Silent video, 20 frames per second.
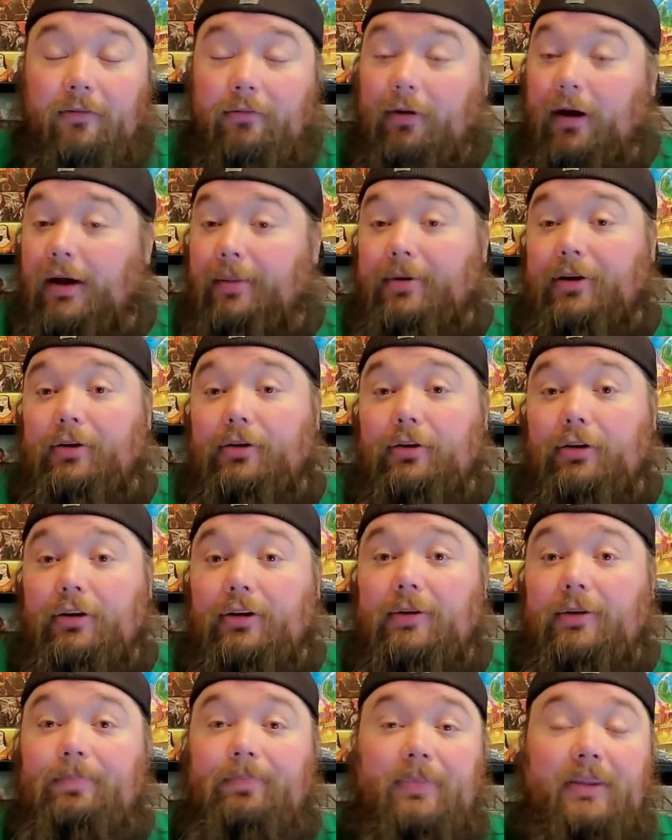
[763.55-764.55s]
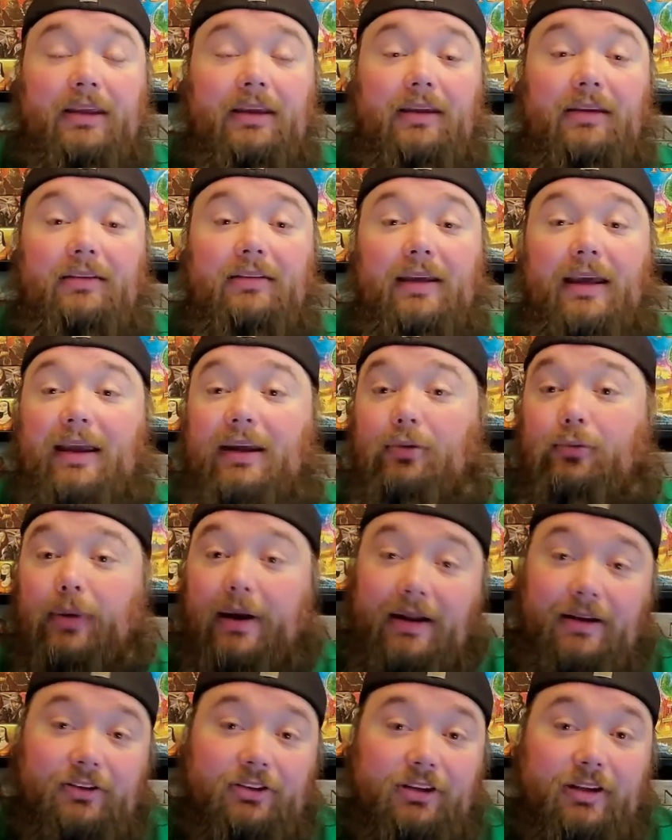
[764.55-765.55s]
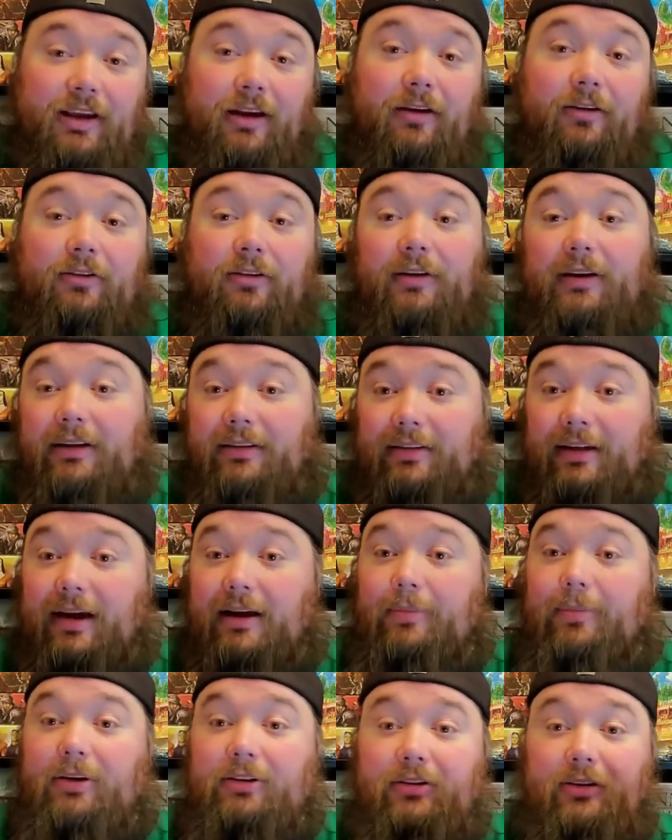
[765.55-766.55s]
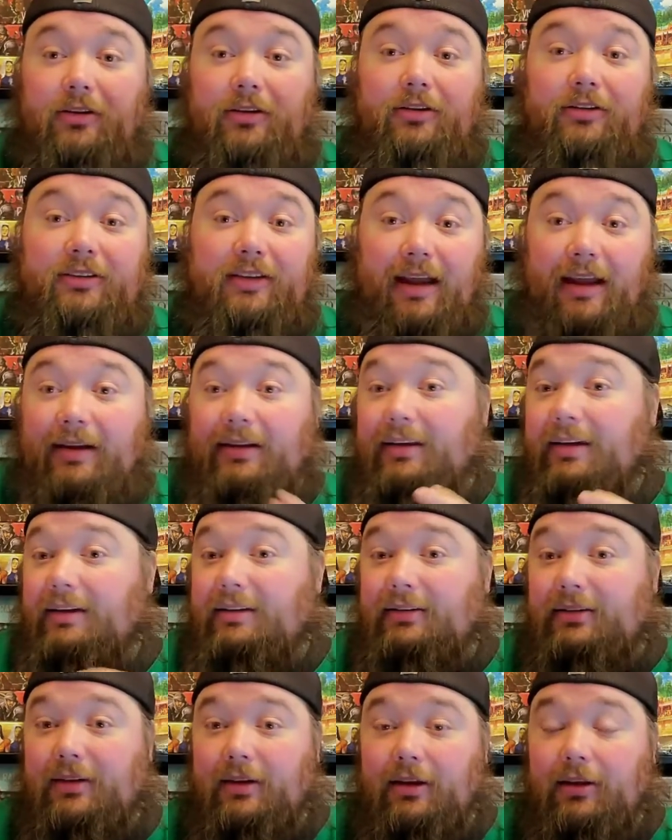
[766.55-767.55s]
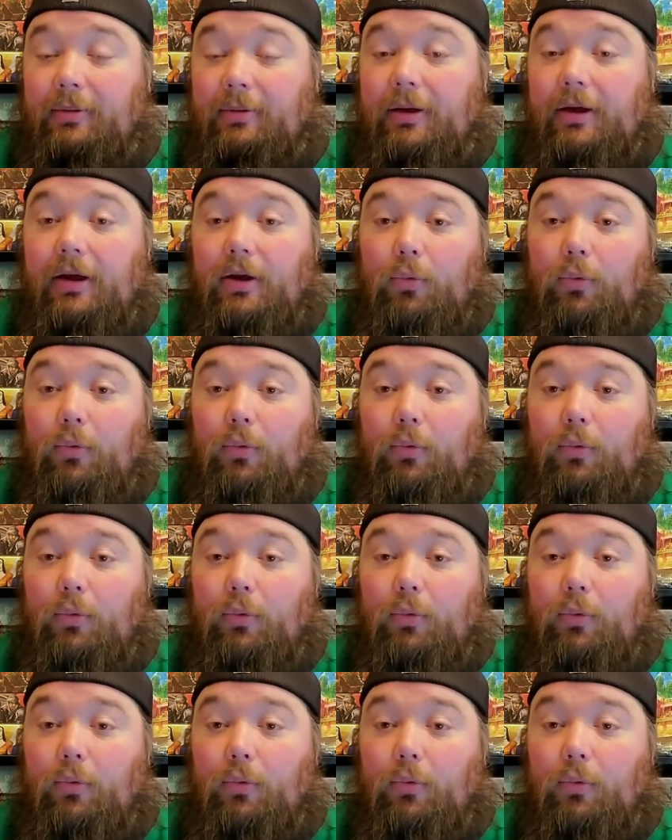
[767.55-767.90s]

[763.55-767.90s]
Robin Hood is a ranged character, and he's got a bunch of little sidekicks, the